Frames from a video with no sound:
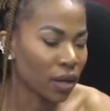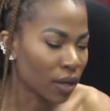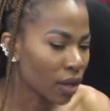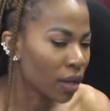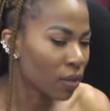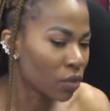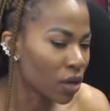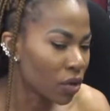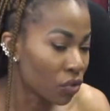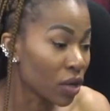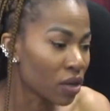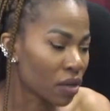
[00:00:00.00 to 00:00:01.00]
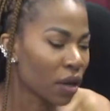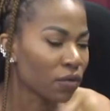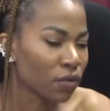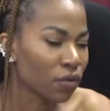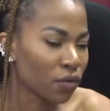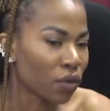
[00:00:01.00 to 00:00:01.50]
Yeah, and I'm really, really
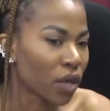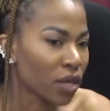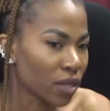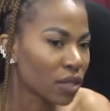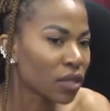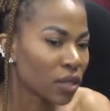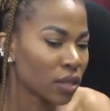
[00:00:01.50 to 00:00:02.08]
thankful for that.